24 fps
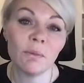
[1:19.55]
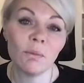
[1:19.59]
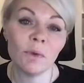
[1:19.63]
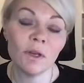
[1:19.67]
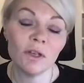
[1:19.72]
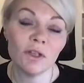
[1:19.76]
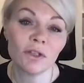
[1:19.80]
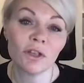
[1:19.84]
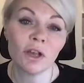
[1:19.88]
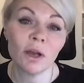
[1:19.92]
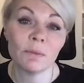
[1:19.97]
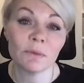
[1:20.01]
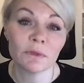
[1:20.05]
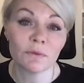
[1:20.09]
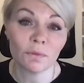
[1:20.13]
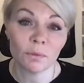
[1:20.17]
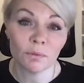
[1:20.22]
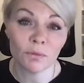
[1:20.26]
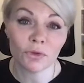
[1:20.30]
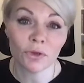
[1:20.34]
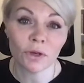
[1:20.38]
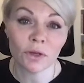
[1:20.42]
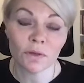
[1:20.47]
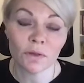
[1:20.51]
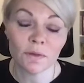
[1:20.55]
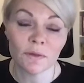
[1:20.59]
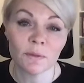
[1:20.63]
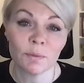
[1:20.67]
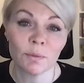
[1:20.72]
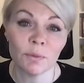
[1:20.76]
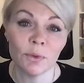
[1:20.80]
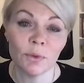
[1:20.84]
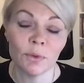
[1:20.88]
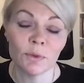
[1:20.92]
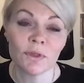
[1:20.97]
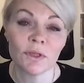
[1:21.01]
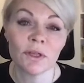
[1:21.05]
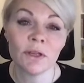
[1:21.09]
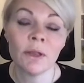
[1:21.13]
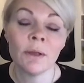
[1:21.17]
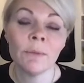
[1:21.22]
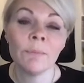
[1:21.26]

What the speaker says: which comes from transport.